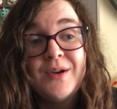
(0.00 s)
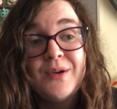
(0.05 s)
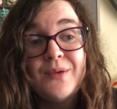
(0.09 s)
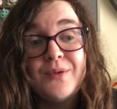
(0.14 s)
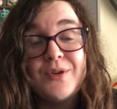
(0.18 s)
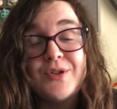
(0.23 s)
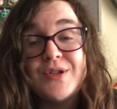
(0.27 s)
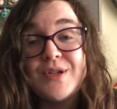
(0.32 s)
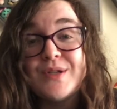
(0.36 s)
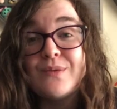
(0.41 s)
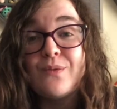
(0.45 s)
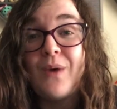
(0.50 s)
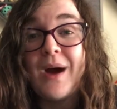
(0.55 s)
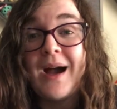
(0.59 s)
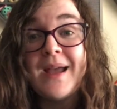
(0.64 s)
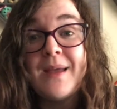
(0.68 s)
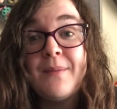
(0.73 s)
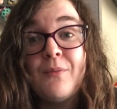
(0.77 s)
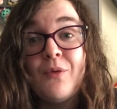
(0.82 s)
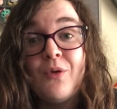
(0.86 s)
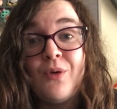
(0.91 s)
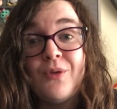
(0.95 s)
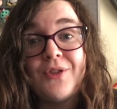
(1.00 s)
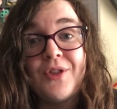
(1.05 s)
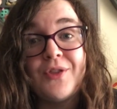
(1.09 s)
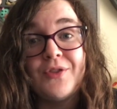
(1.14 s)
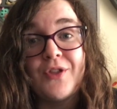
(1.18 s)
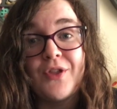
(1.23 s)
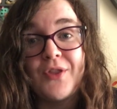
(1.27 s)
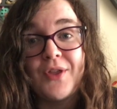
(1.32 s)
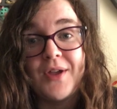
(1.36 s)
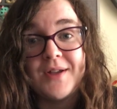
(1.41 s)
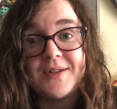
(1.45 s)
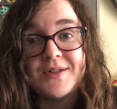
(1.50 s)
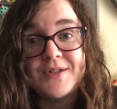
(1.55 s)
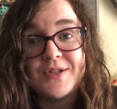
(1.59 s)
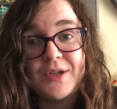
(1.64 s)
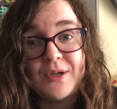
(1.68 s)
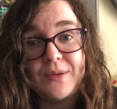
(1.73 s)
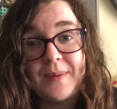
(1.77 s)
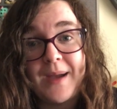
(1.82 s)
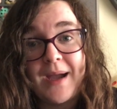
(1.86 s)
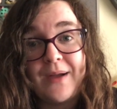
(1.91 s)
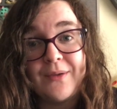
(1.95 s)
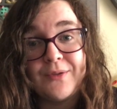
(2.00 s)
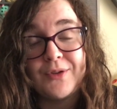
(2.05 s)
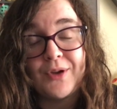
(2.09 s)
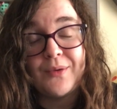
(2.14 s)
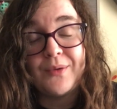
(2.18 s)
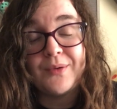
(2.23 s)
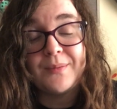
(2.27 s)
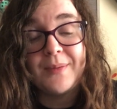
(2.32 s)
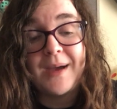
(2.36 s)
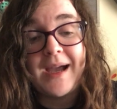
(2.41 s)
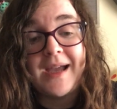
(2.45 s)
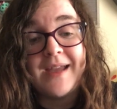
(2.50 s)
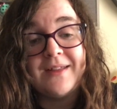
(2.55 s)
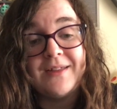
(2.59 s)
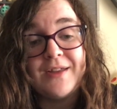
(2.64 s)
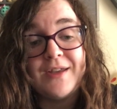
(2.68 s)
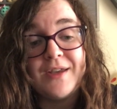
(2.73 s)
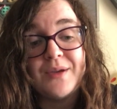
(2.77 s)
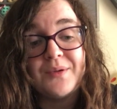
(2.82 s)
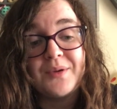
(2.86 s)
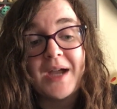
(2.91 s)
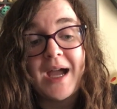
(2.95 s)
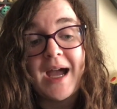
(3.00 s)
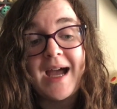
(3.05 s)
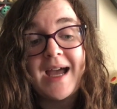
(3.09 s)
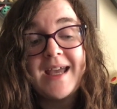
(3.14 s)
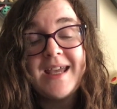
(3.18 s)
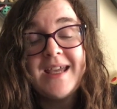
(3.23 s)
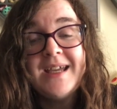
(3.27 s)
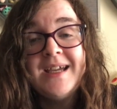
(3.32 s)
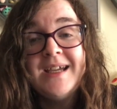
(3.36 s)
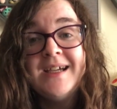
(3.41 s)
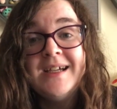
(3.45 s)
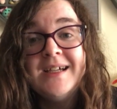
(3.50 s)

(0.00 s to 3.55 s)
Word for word: which is way more than the thirty-two pounds I would pay in the U K.